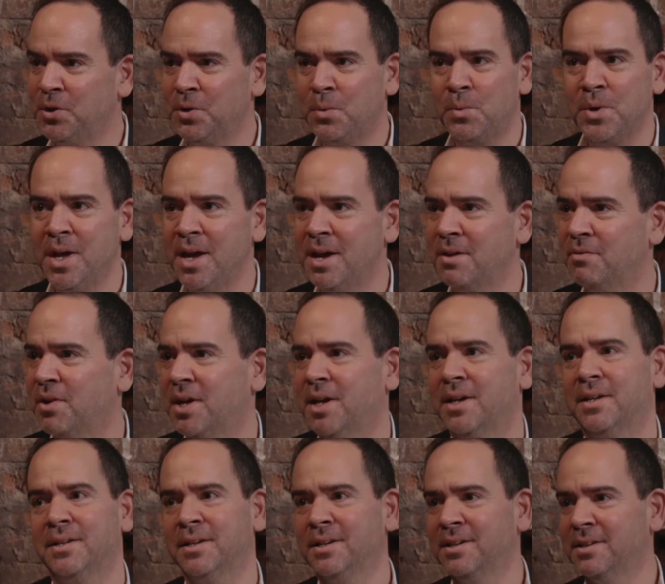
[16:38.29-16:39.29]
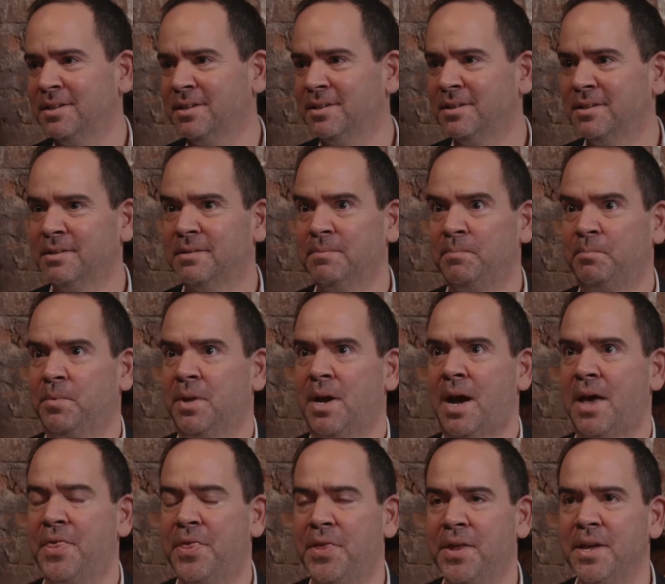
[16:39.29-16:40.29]
We have
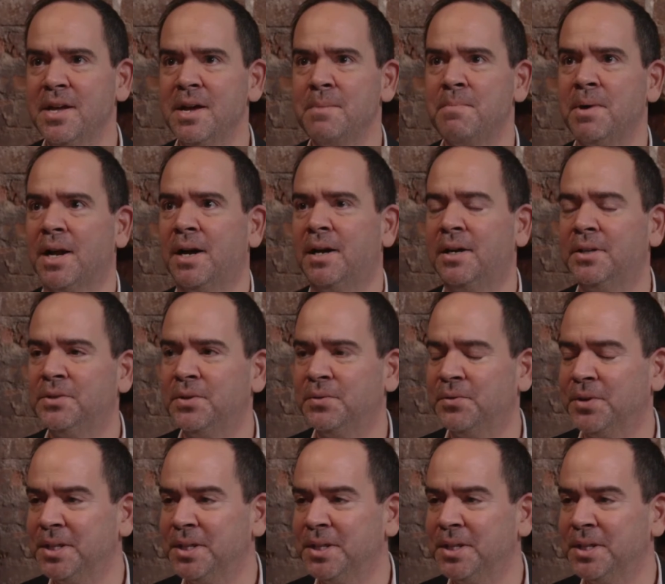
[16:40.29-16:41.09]
I think about 100